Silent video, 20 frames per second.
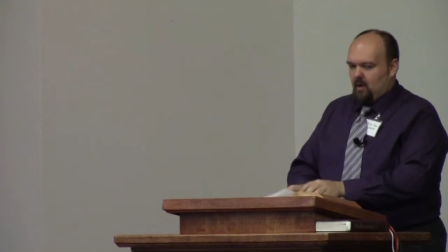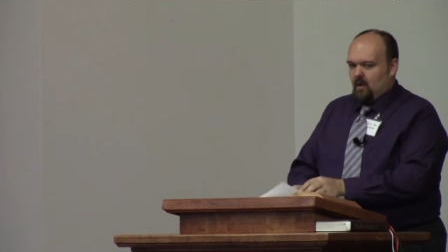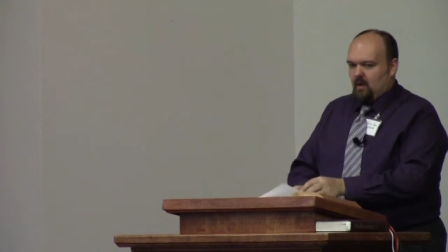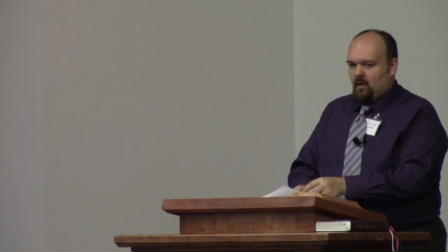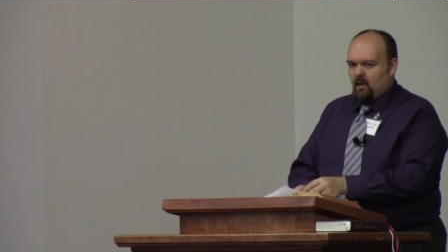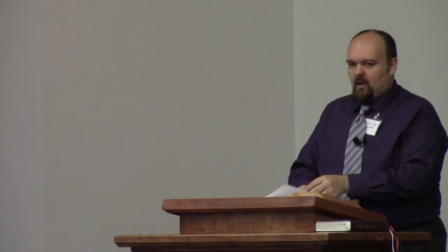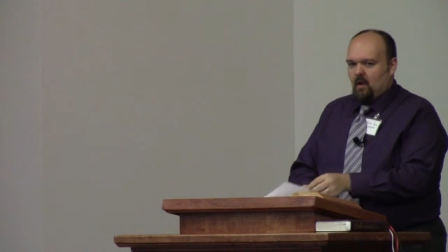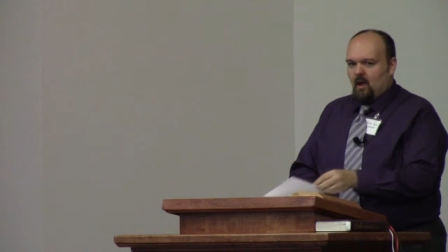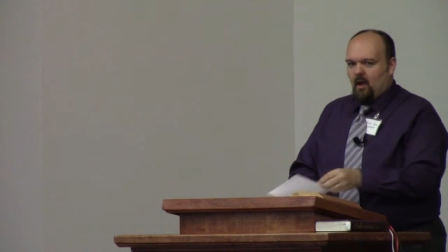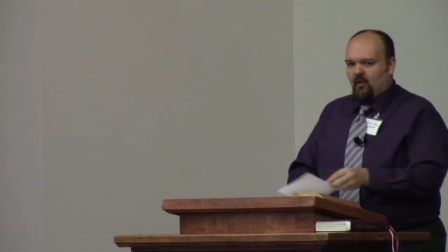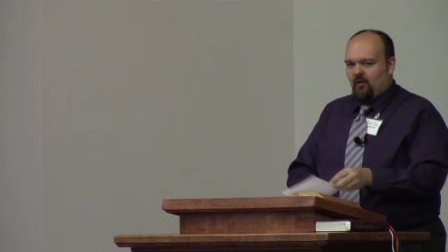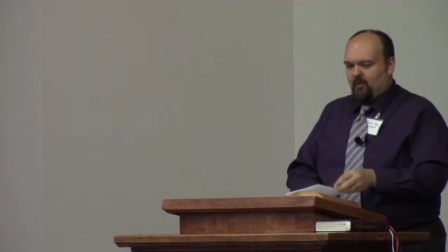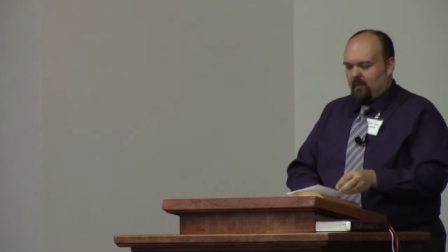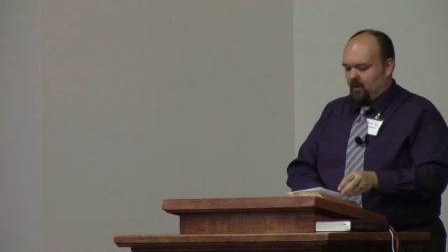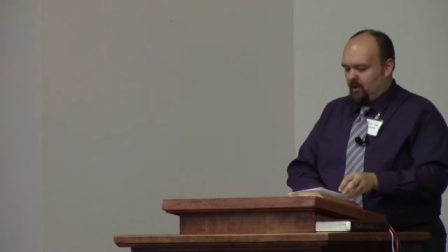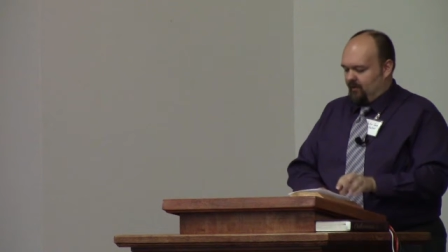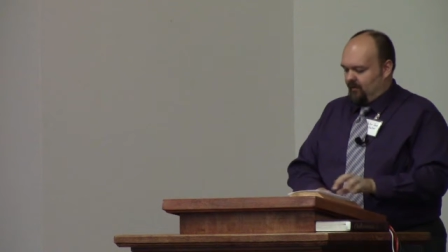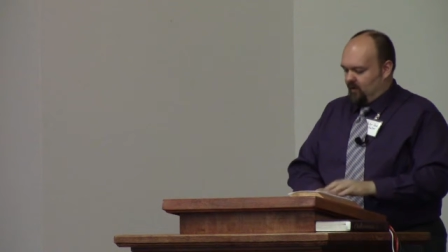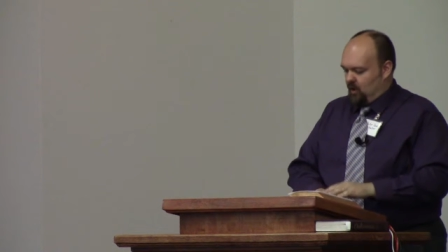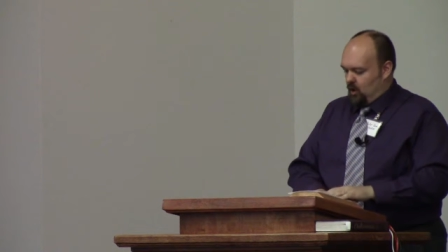The
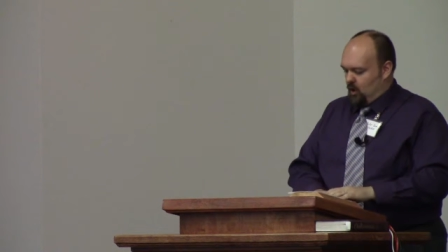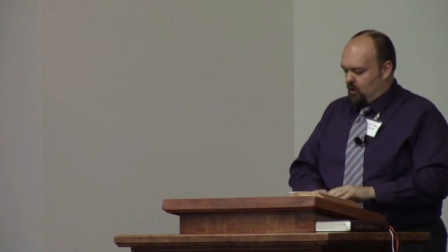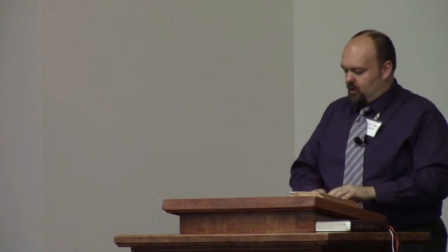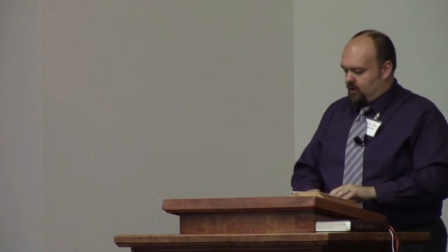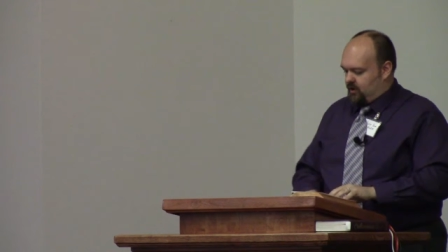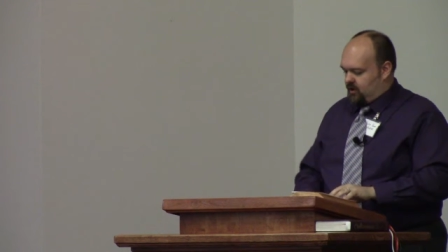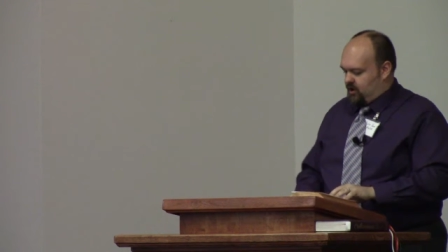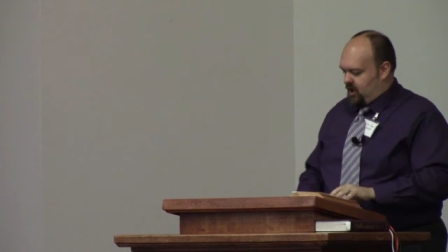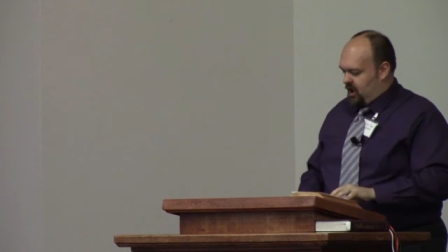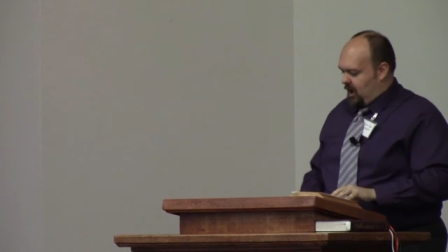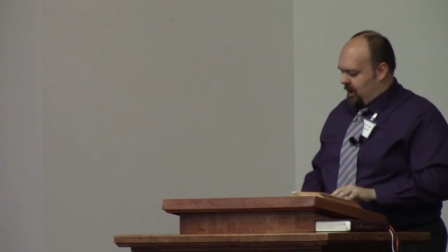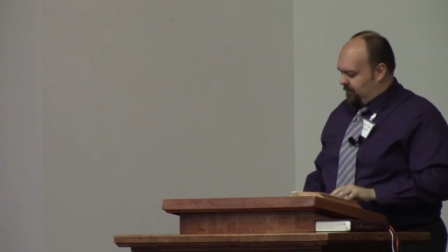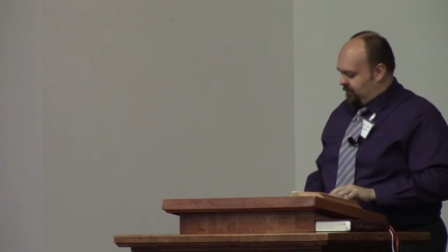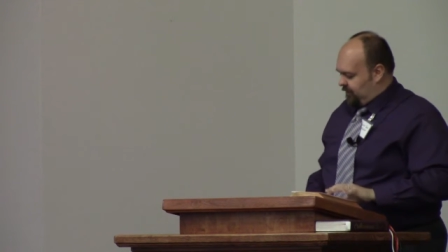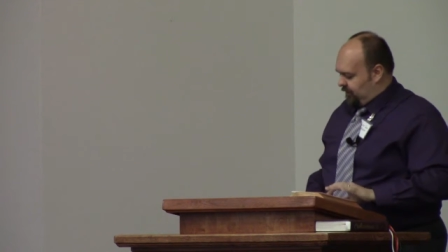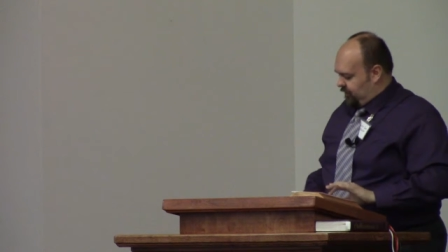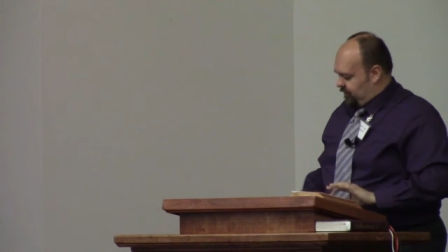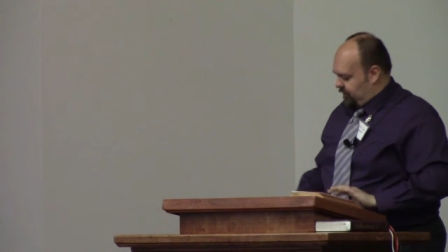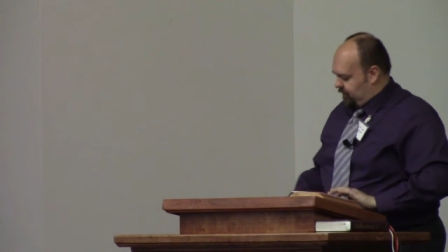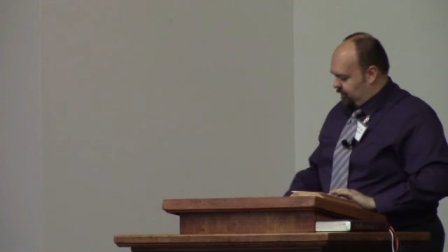Gospel of Luke
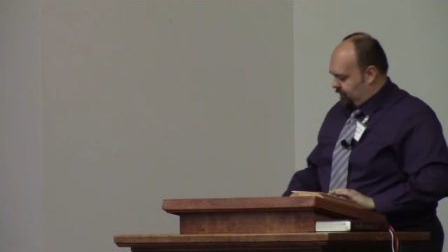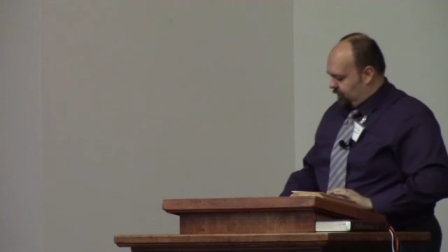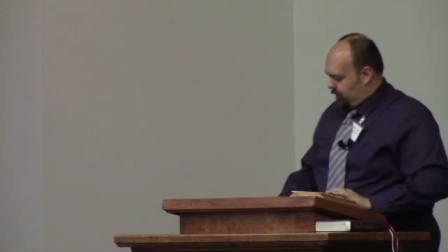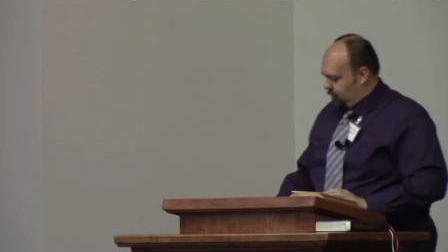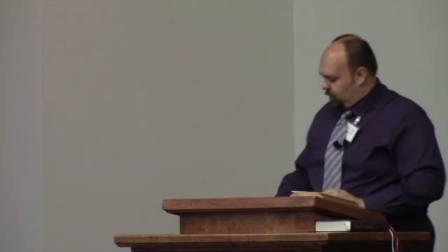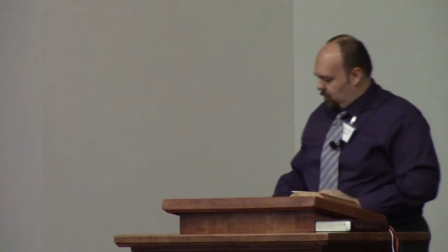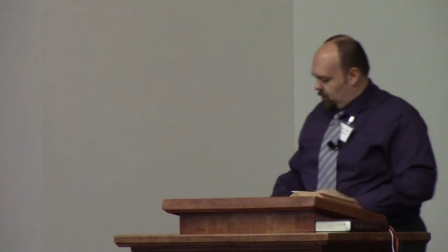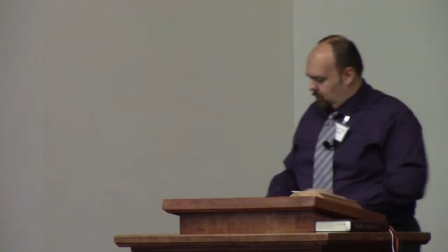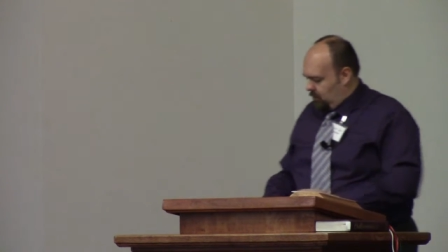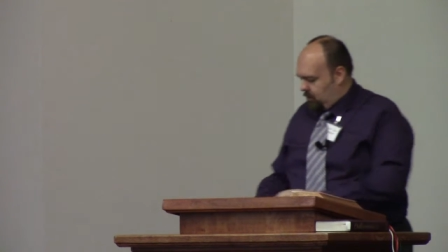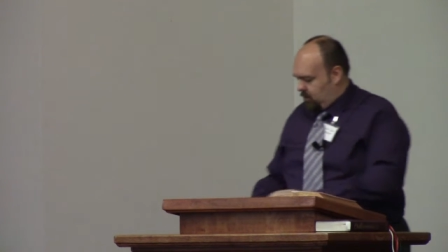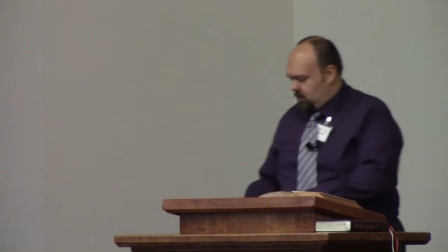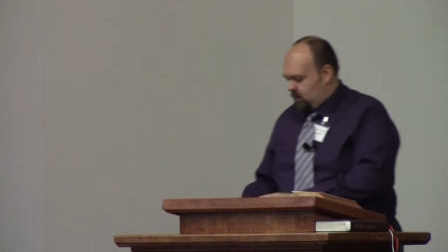chapter 2.